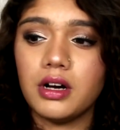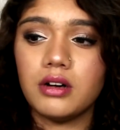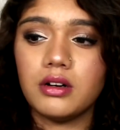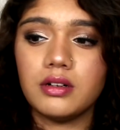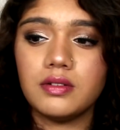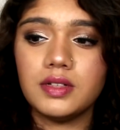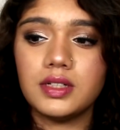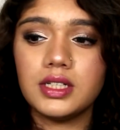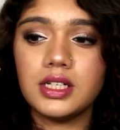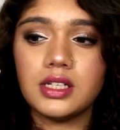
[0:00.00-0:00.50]

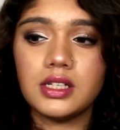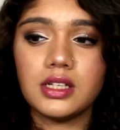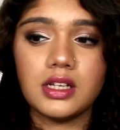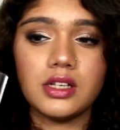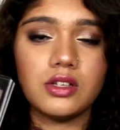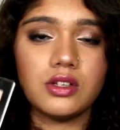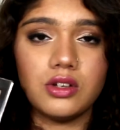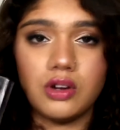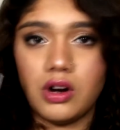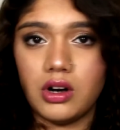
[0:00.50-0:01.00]
However, this
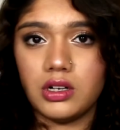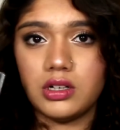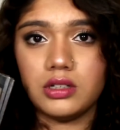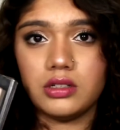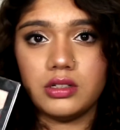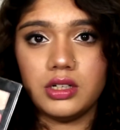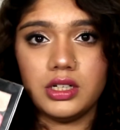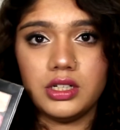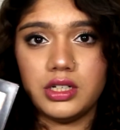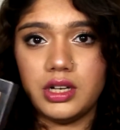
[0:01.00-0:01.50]
is not
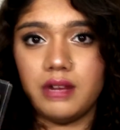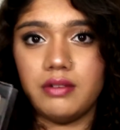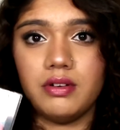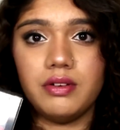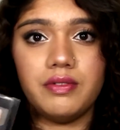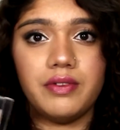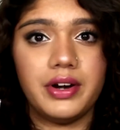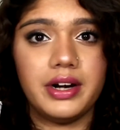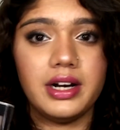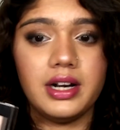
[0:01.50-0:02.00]
a
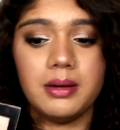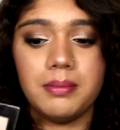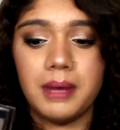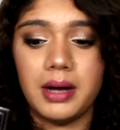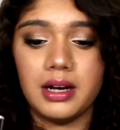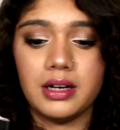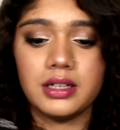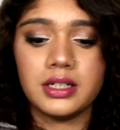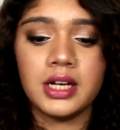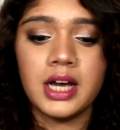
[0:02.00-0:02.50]
travel friendly
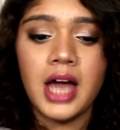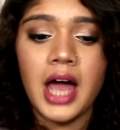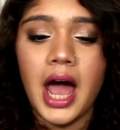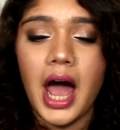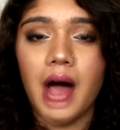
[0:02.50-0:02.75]
palette.